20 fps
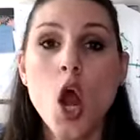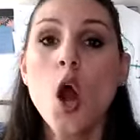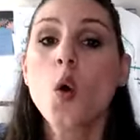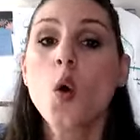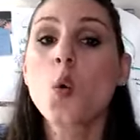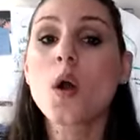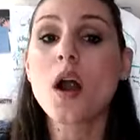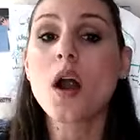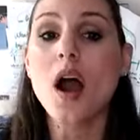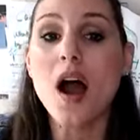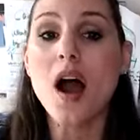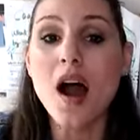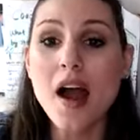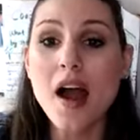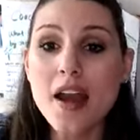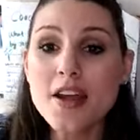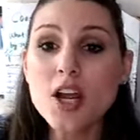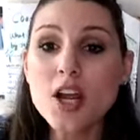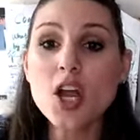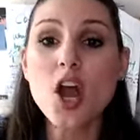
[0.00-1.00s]
We're
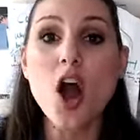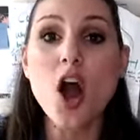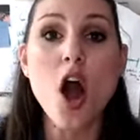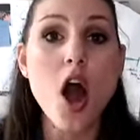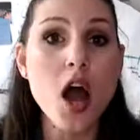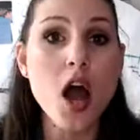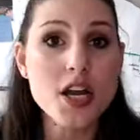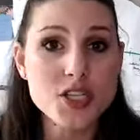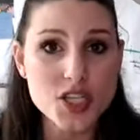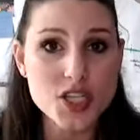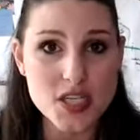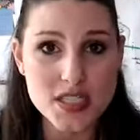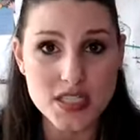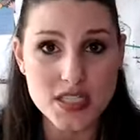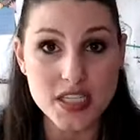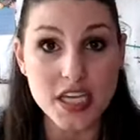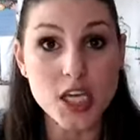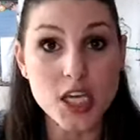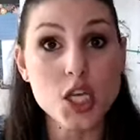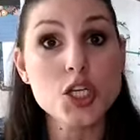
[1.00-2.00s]

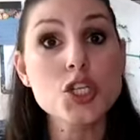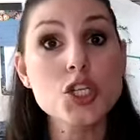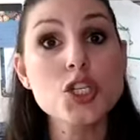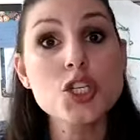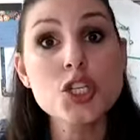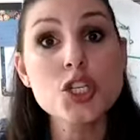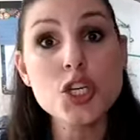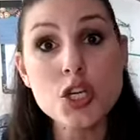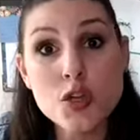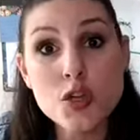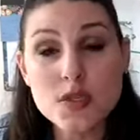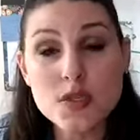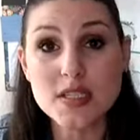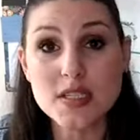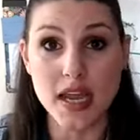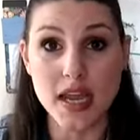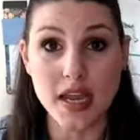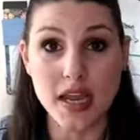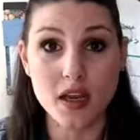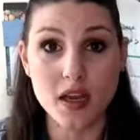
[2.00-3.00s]
unconsciously
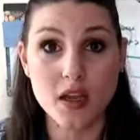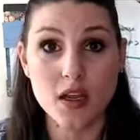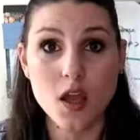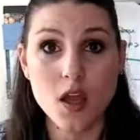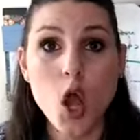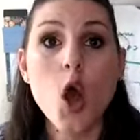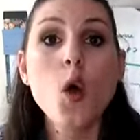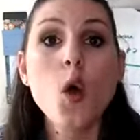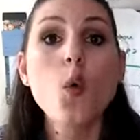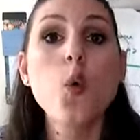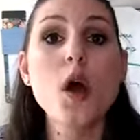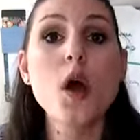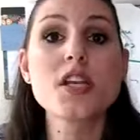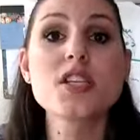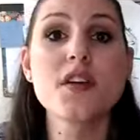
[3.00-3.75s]
choosing what to